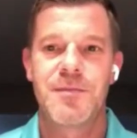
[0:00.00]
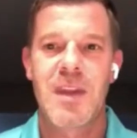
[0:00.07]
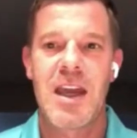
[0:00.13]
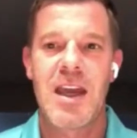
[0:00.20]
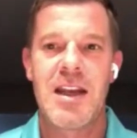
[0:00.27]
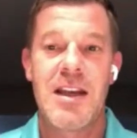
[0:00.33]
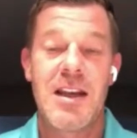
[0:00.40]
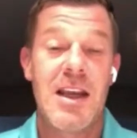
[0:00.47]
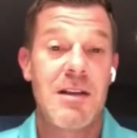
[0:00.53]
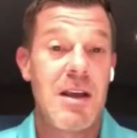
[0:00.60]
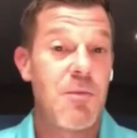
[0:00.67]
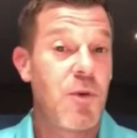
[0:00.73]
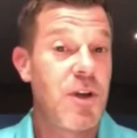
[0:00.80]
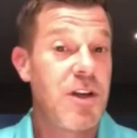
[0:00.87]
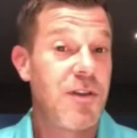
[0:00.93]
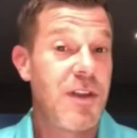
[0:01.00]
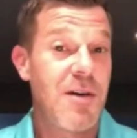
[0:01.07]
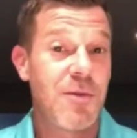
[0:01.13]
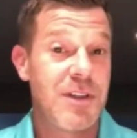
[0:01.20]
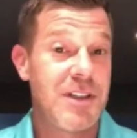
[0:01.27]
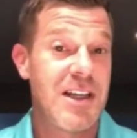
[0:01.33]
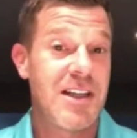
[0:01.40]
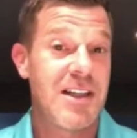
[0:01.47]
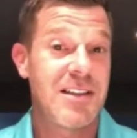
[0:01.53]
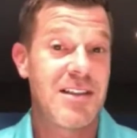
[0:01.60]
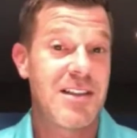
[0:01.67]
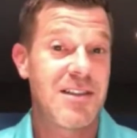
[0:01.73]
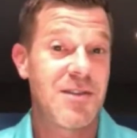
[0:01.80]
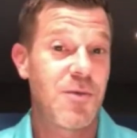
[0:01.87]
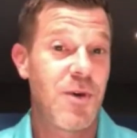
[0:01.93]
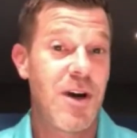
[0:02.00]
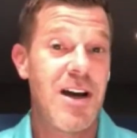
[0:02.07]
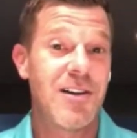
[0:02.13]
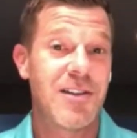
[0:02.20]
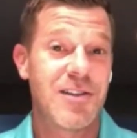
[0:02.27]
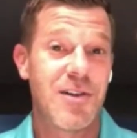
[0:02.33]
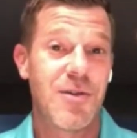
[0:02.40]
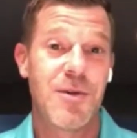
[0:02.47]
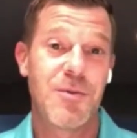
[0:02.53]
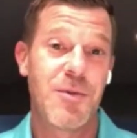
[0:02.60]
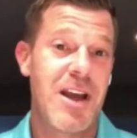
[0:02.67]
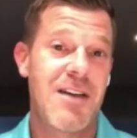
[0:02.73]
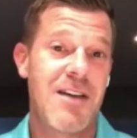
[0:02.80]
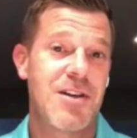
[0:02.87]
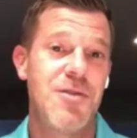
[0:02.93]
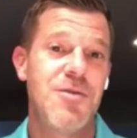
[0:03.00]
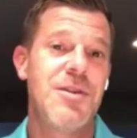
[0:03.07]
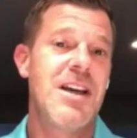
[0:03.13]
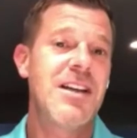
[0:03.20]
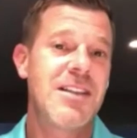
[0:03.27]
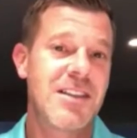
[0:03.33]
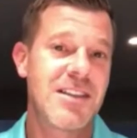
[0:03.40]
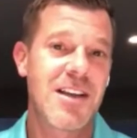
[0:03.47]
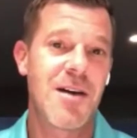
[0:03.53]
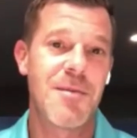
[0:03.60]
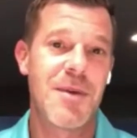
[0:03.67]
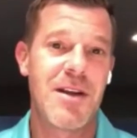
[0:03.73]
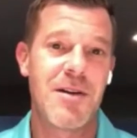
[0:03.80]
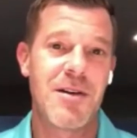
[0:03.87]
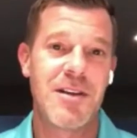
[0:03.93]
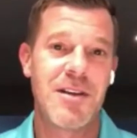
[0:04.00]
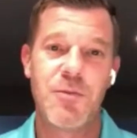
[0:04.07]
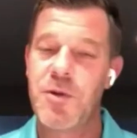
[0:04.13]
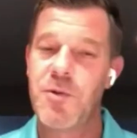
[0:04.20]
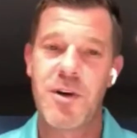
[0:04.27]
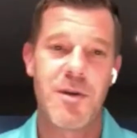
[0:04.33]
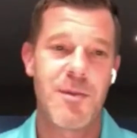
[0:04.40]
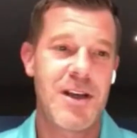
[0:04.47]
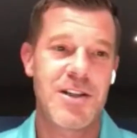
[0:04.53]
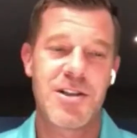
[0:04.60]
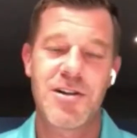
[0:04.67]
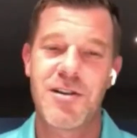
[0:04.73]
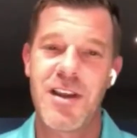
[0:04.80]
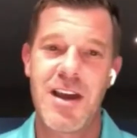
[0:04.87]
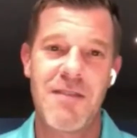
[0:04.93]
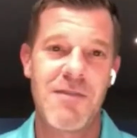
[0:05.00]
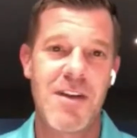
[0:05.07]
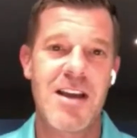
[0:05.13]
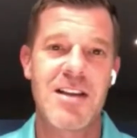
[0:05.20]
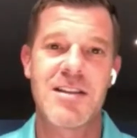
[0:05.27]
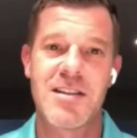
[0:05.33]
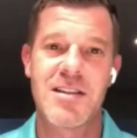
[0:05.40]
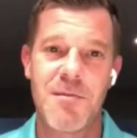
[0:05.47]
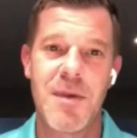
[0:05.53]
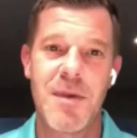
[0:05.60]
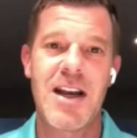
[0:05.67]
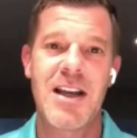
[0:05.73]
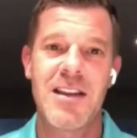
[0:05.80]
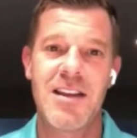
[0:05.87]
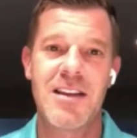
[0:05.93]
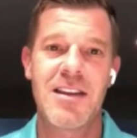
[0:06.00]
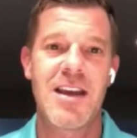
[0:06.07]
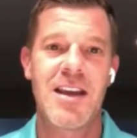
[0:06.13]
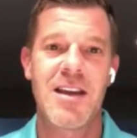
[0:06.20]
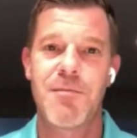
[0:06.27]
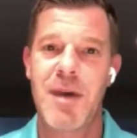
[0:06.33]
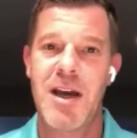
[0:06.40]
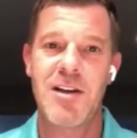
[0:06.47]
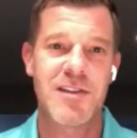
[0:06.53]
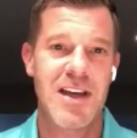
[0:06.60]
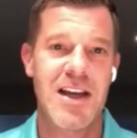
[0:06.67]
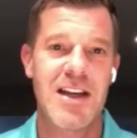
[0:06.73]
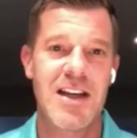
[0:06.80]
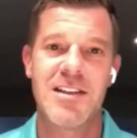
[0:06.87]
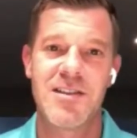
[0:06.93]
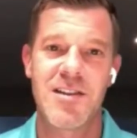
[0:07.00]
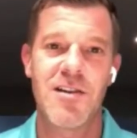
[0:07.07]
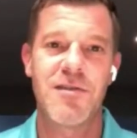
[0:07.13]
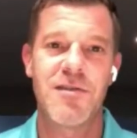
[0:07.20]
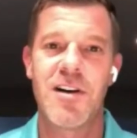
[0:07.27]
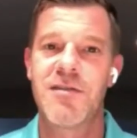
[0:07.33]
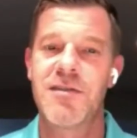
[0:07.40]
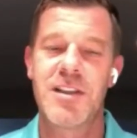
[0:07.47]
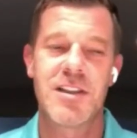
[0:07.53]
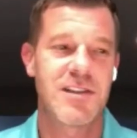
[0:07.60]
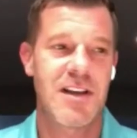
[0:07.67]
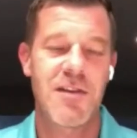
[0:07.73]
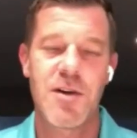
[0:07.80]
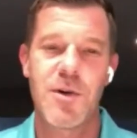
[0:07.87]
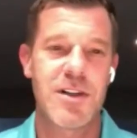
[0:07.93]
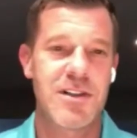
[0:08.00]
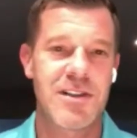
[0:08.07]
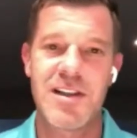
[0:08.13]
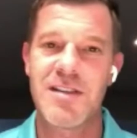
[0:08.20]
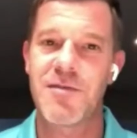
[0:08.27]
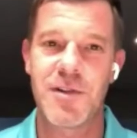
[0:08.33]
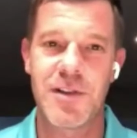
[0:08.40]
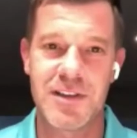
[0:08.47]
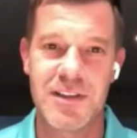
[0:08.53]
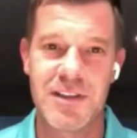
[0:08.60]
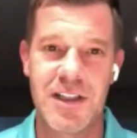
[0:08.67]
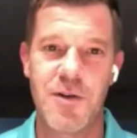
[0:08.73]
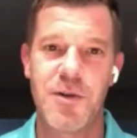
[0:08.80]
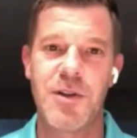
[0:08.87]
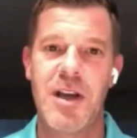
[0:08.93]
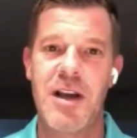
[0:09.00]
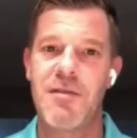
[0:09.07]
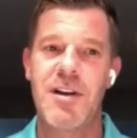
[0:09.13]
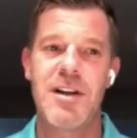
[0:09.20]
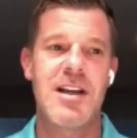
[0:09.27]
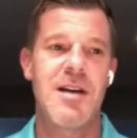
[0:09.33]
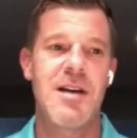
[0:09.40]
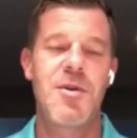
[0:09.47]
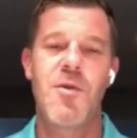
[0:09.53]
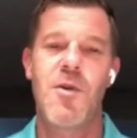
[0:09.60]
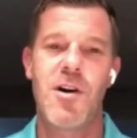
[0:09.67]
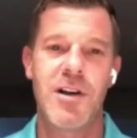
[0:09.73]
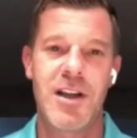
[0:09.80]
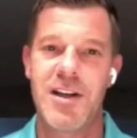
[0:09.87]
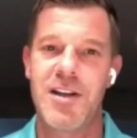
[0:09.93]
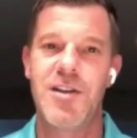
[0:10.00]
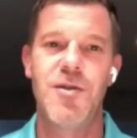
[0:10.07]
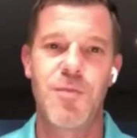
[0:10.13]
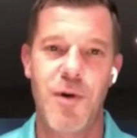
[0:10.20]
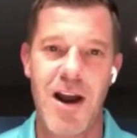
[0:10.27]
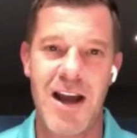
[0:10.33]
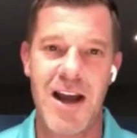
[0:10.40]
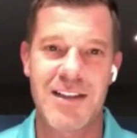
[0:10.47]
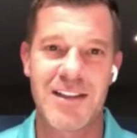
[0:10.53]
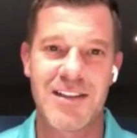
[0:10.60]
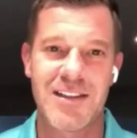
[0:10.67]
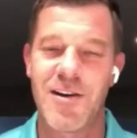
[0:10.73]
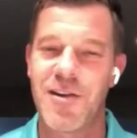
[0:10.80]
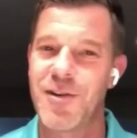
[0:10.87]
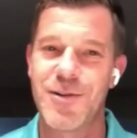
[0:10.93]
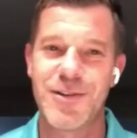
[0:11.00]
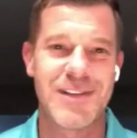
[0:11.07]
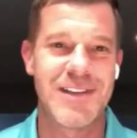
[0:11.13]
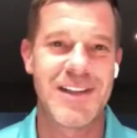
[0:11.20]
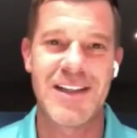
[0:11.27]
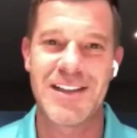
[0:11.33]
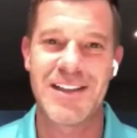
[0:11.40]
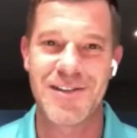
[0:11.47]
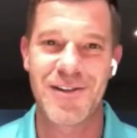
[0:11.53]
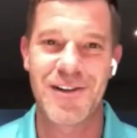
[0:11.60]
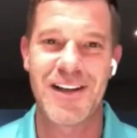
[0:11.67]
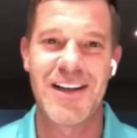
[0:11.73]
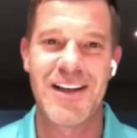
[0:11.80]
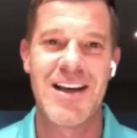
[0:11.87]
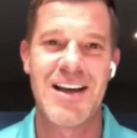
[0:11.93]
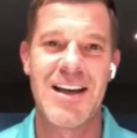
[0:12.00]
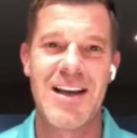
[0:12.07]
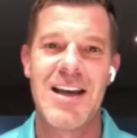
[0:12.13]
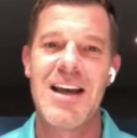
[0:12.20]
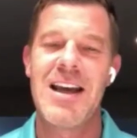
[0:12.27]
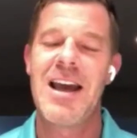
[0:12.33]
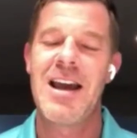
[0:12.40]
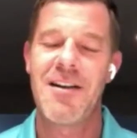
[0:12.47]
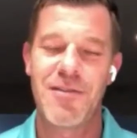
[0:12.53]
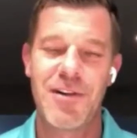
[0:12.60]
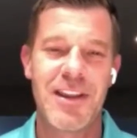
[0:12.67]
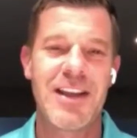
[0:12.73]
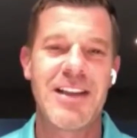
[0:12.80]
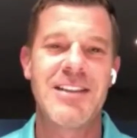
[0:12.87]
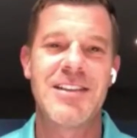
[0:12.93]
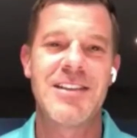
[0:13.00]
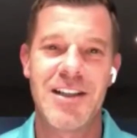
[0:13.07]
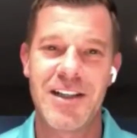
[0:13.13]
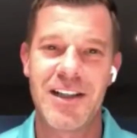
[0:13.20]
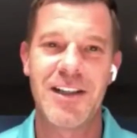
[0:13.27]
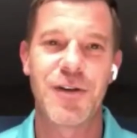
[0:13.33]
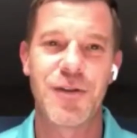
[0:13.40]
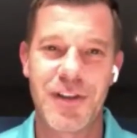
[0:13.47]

And we do that with dentists as well. So when we have a new dentist come in, we want to make sure they've got somebody that they can bounce ideas off of, because everywhere's different. Every time you walk in a new practice, although it's dentistry, everything's done a little